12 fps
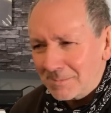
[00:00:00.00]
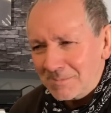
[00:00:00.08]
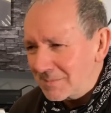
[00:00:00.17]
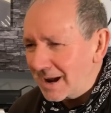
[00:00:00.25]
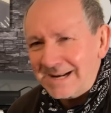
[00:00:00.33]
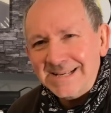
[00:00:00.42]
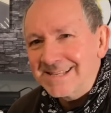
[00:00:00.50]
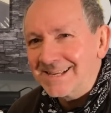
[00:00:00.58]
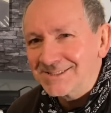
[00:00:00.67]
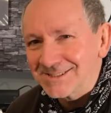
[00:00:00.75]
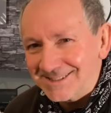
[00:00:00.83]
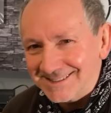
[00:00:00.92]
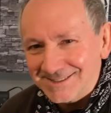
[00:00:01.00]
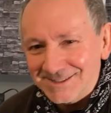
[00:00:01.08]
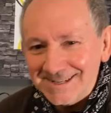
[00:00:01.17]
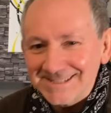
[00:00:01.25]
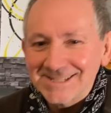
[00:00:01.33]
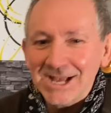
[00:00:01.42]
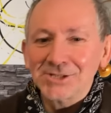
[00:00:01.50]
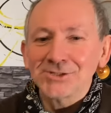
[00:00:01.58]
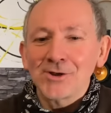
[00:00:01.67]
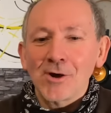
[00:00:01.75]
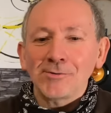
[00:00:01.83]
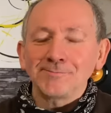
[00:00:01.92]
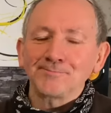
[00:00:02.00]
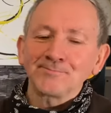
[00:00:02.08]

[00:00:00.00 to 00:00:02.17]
And it doesn't. It does not.